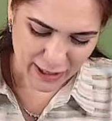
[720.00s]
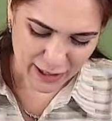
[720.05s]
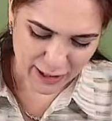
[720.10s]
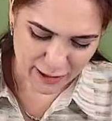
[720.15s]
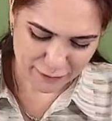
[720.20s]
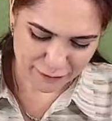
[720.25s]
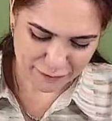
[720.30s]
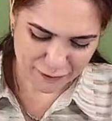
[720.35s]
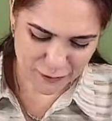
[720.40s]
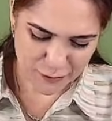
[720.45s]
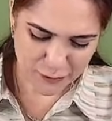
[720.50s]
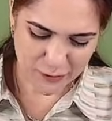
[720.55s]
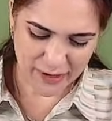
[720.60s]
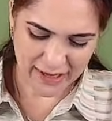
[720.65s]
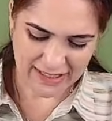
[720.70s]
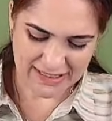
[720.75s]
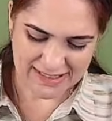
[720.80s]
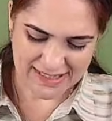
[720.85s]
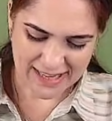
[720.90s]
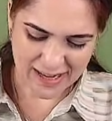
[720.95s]
a few
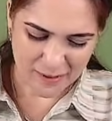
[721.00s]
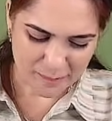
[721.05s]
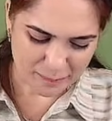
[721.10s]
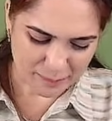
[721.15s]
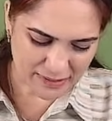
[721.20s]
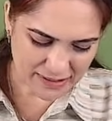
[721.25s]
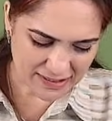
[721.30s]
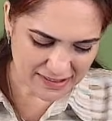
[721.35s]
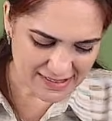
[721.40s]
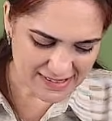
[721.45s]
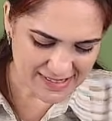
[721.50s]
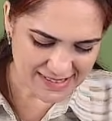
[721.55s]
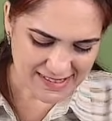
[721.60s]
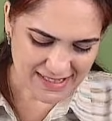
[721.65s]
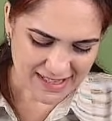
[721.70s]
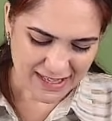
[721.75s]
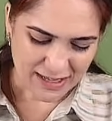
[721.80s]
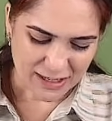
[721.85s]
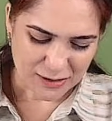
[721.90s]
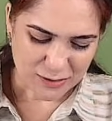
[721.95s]
examples
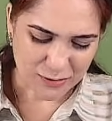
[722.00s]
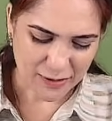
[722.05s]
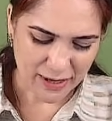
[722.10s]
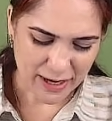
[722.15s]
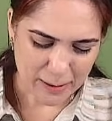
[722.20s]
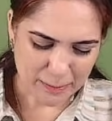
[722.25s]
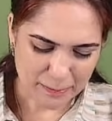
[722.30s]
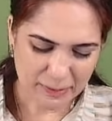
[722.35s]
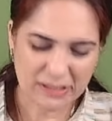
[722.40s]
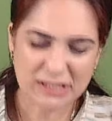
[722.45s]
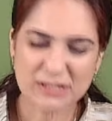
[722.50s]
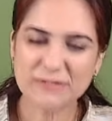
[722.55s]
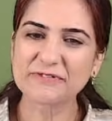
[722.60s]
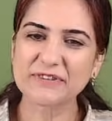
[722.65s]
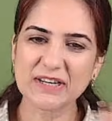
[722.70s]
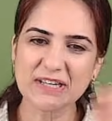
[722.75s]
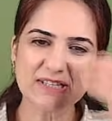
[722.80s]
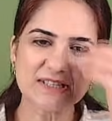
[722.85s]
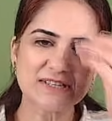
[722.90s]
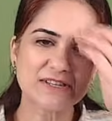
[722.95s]
to help us
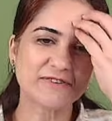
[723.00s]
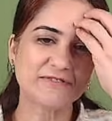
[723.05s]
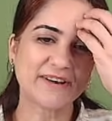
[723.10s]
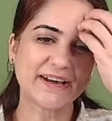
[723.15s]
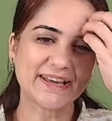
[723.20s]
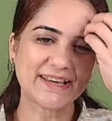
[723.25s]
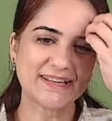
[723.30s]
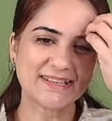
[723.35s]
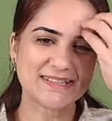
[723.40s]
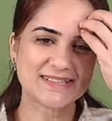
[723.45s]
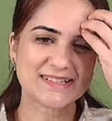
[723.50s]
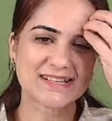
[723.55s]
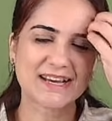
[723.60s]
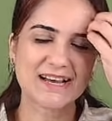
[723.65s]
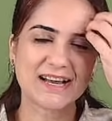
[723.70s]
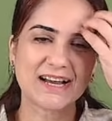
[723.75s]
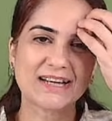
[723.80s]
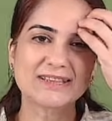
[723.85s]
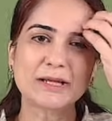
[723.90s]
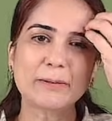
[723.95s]
first revise
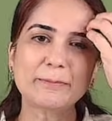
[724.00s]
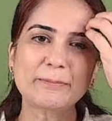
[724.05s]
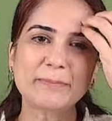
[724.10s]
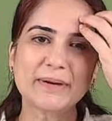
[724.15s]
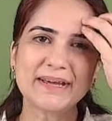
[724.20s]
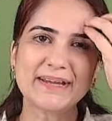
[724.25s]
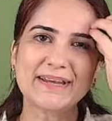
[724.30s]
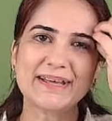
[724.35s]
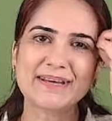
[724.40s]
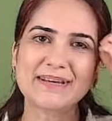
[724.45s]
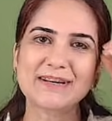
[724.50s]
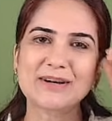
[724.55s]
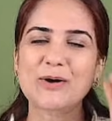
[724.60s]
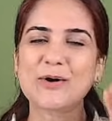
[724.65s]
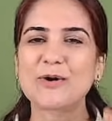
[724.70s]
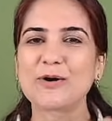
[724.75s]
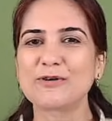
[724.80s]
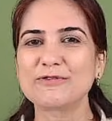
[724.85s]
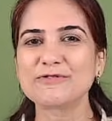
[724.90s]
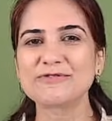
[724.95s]
the meaning
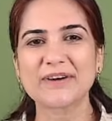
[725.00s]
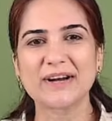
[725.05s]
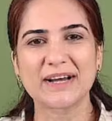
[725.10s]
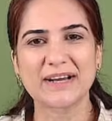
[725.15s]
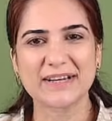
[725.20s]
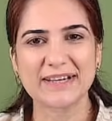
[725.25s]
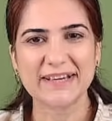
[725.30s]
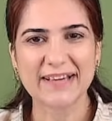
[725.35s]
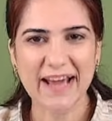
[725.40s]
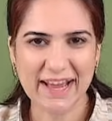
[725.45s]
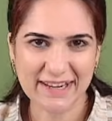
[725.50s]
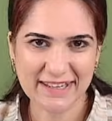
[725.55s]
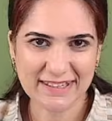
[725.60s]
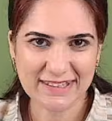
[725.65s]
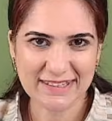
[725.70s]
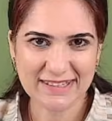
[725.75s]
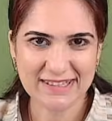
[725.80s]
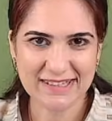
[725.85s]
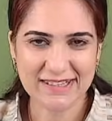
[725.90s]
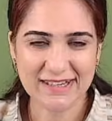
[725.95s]
of
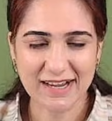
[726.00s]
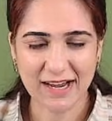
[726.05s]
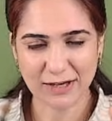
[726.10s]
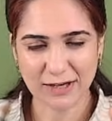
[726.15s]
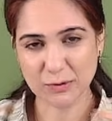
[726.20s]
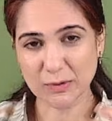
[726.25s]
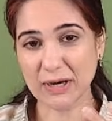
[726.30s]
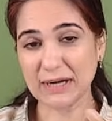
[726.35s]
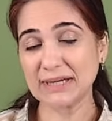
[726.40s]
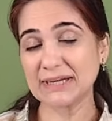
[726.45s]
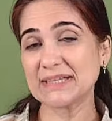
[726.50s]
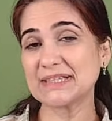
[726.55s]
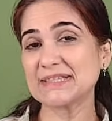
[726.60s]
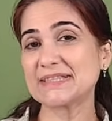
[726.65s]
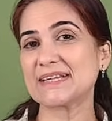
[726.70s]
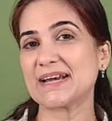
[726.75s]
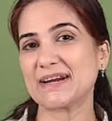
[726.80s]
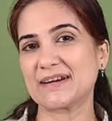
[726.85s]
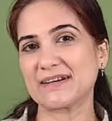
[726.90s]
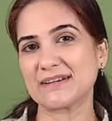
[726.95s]
guarantee and to
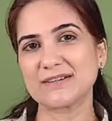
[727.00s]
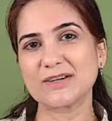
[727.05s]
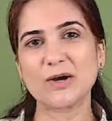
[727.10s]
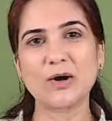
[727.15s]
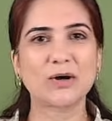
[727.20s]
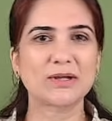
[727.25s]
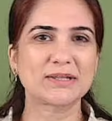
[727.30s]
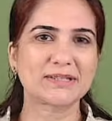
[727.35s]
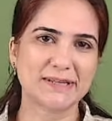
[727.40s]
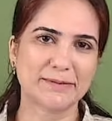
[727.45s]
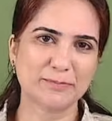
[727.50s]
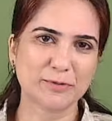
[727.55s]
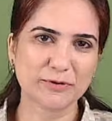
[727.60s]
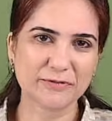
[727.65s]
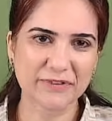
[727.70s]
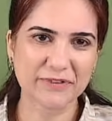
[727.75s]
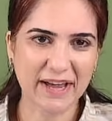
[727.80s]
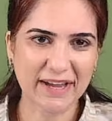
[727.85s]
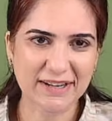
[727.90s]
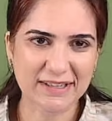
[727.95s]
understand the concept
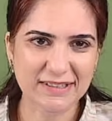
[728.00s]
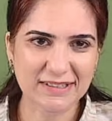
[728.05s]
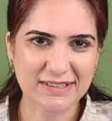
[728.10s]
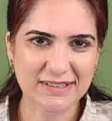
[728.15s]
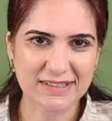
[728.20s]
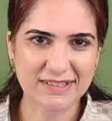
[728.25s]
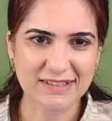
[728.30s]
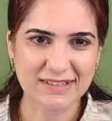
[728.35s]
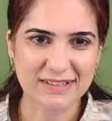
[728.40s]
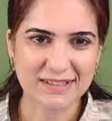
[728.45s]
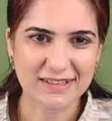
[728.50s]
of guarantee.